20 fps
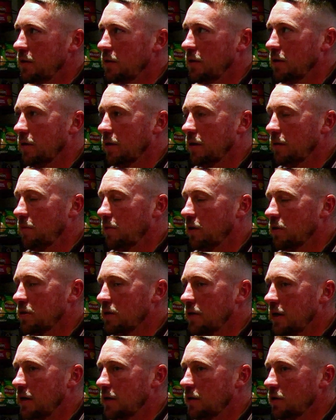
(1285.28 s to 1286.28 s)
you know, and I'm not
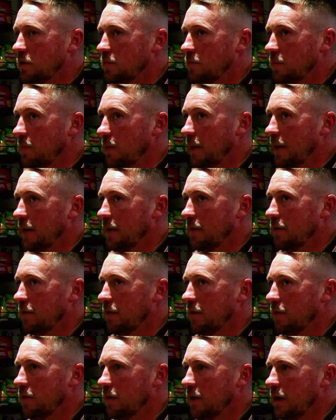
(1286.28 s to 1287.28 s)
saying it should be banned
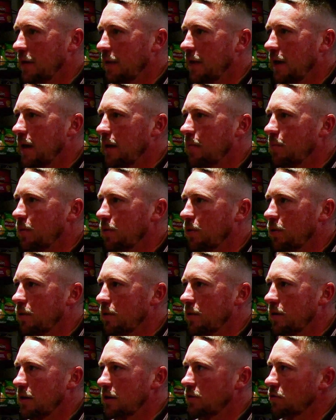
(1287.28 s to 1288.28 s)
or out like that, but
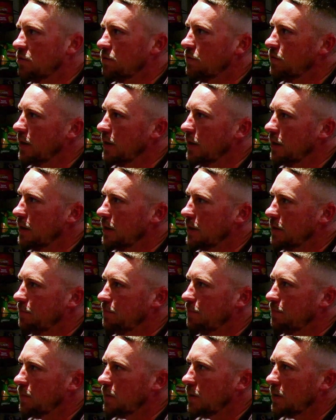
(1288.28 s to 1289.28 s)
I just think
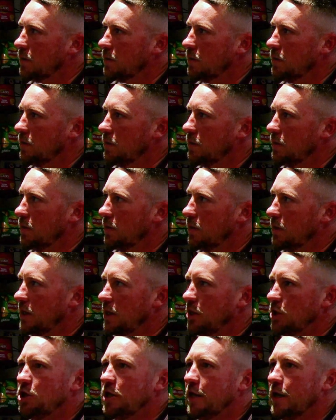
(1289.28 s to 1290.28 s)

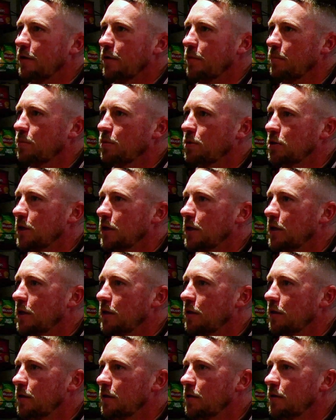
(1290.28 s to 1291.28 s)
this year in
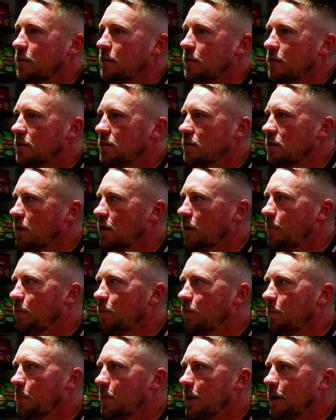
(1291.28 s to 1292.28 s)
particular, it sort of
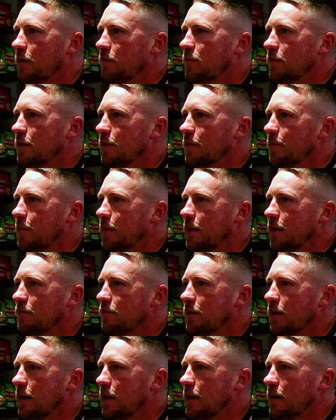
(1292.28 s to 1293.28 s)
put me off a little bit
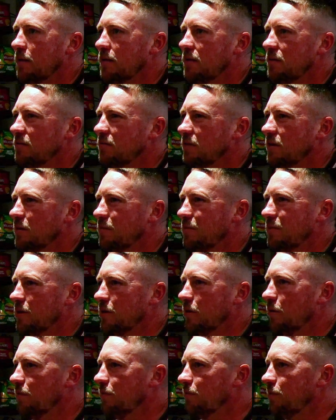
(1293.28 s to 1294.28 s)
of like, I don't really want
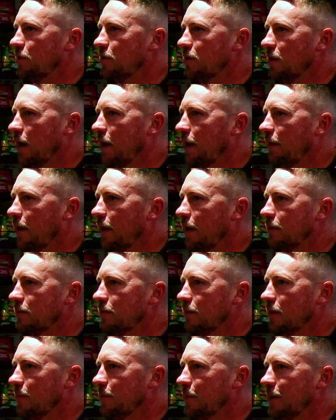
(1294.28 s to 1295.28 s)
to go and fish like that.
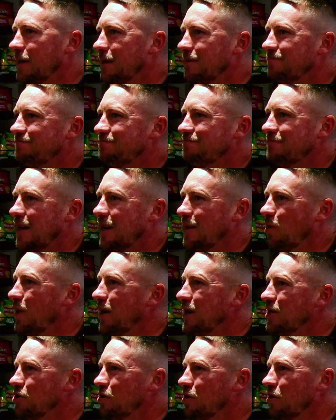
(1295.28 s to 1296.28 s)
Do you know what I mean? So I
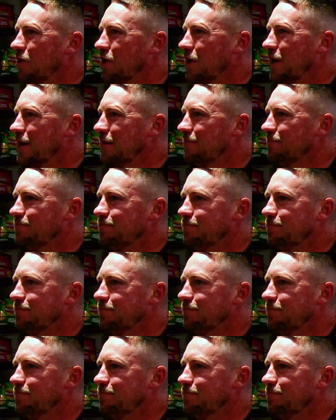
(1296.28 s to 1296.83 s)
don't enjoy it.